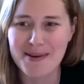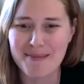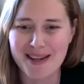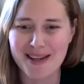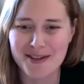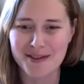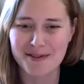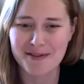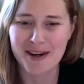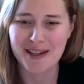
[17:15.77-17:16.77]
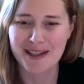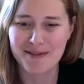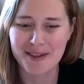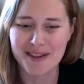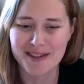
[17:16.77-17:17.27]
What made you fall in
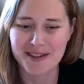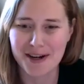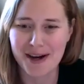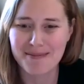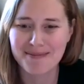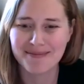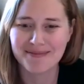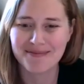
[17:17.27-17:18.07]
love with this job?